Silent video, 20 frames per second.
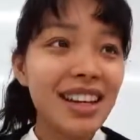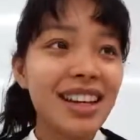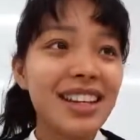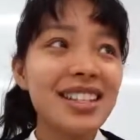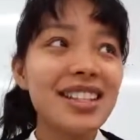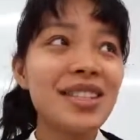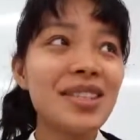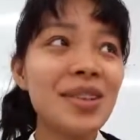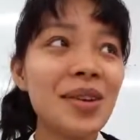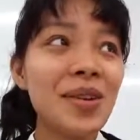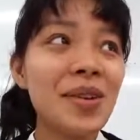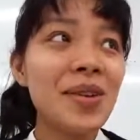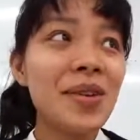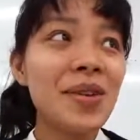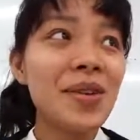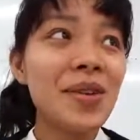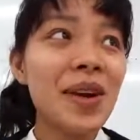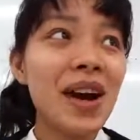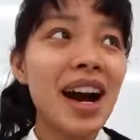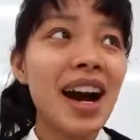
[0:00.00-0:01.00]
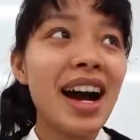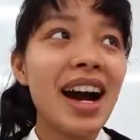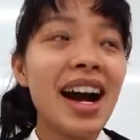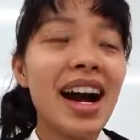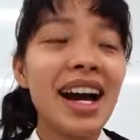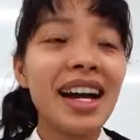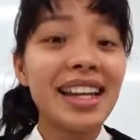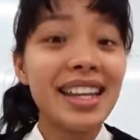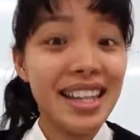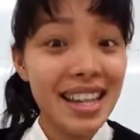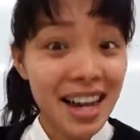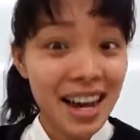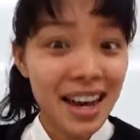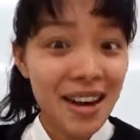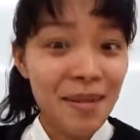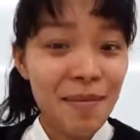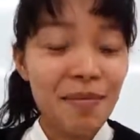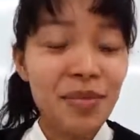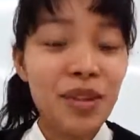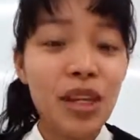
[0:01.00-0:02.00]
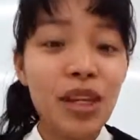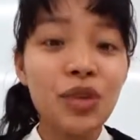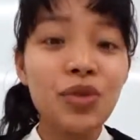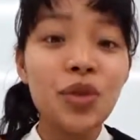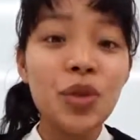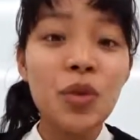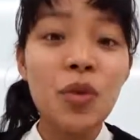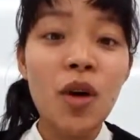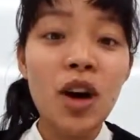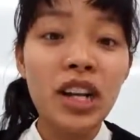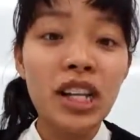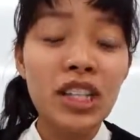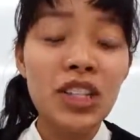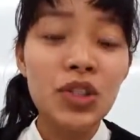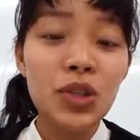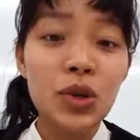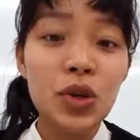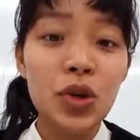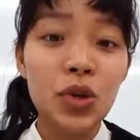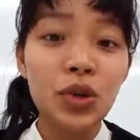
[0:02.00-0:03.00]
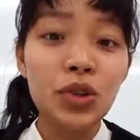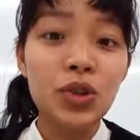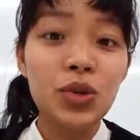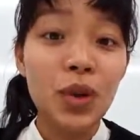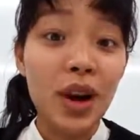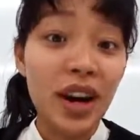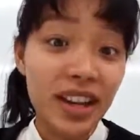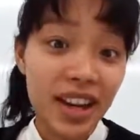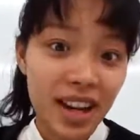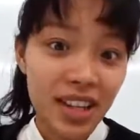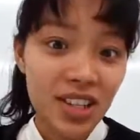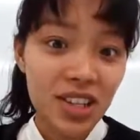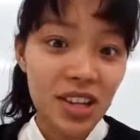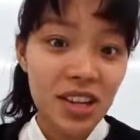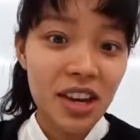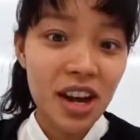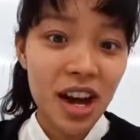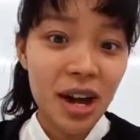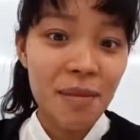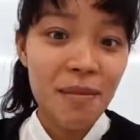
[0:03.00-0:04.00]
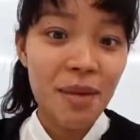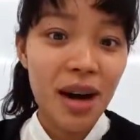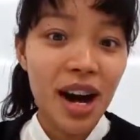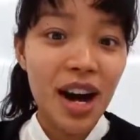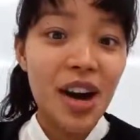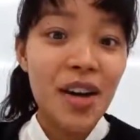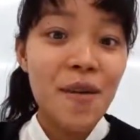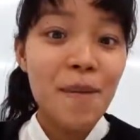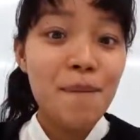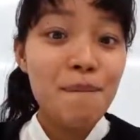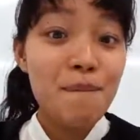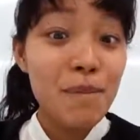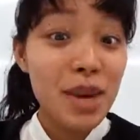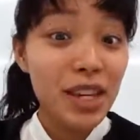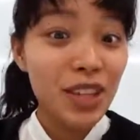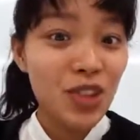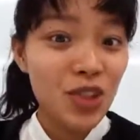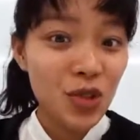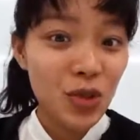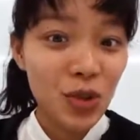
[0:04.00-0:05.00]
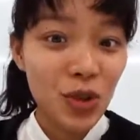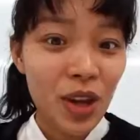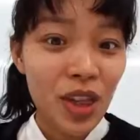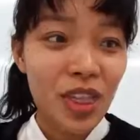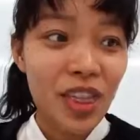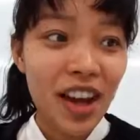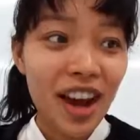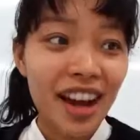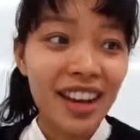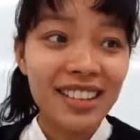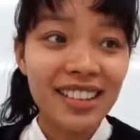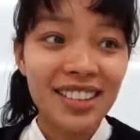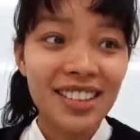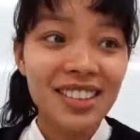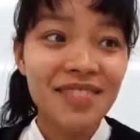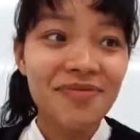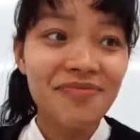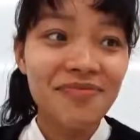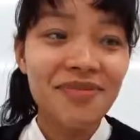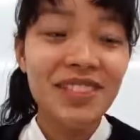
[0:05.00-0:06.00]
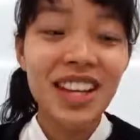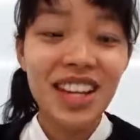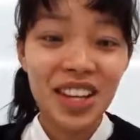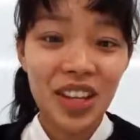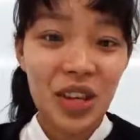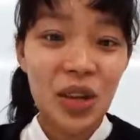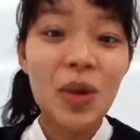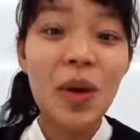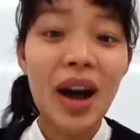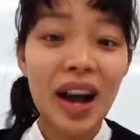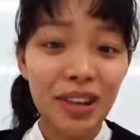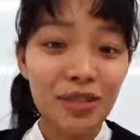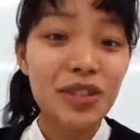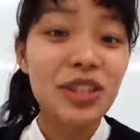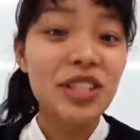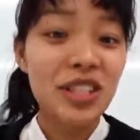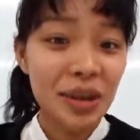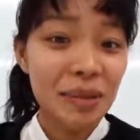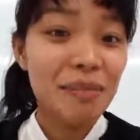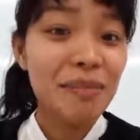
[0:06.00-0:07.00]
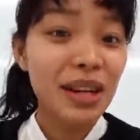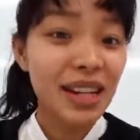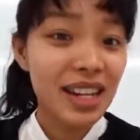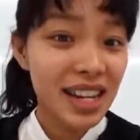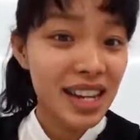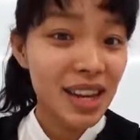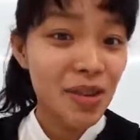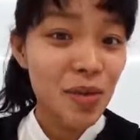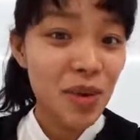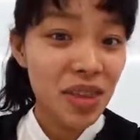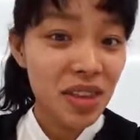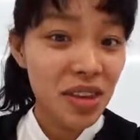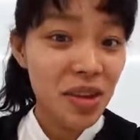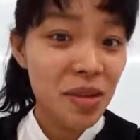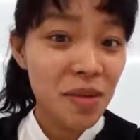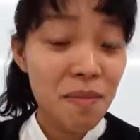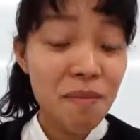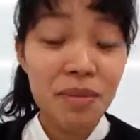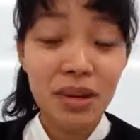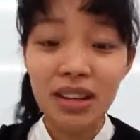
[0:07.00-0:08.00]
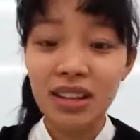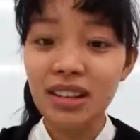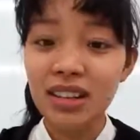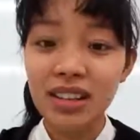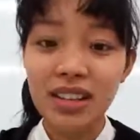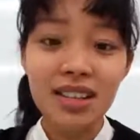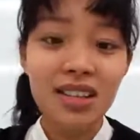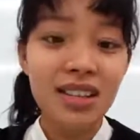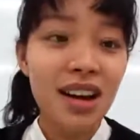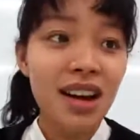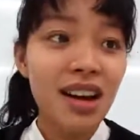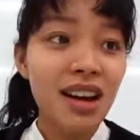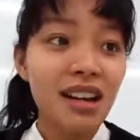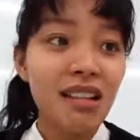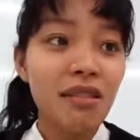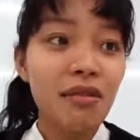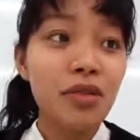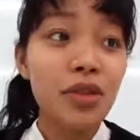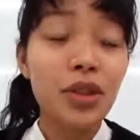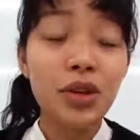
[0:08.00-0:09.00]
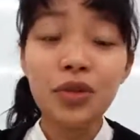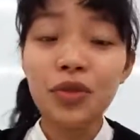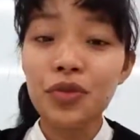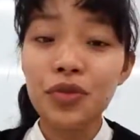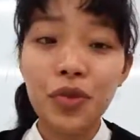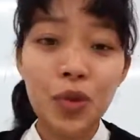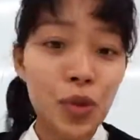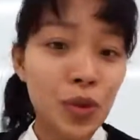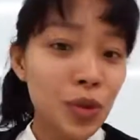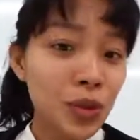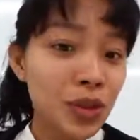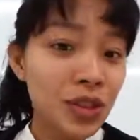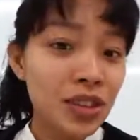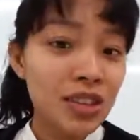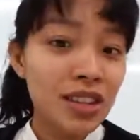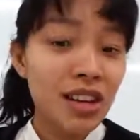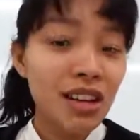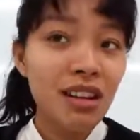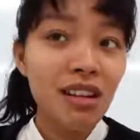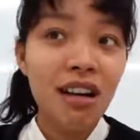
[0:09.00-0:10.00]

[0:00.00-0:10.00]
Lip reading: So, yeah, if you wanted to go to Arashiyama, make sure that you have some money with you because the food